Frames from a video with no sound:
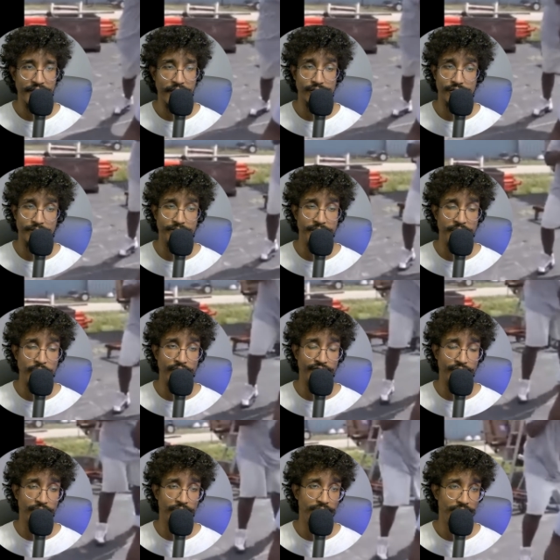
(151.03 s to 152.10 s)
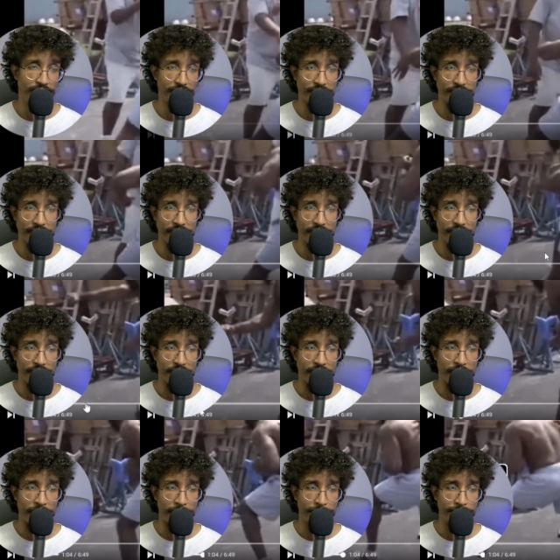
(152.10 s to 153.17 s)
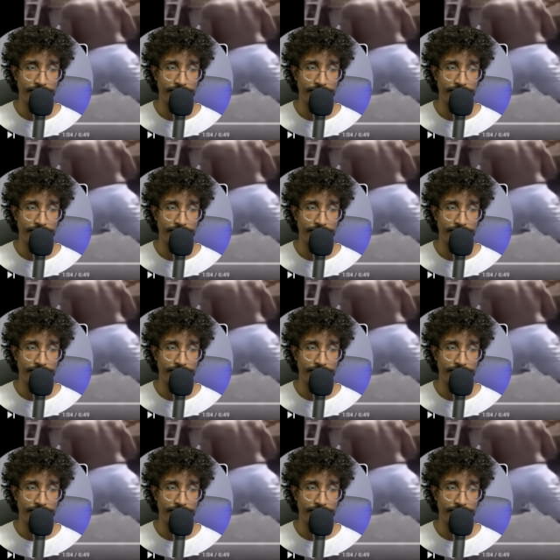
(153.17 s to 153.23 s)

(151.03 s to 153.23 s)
was a beautiful um,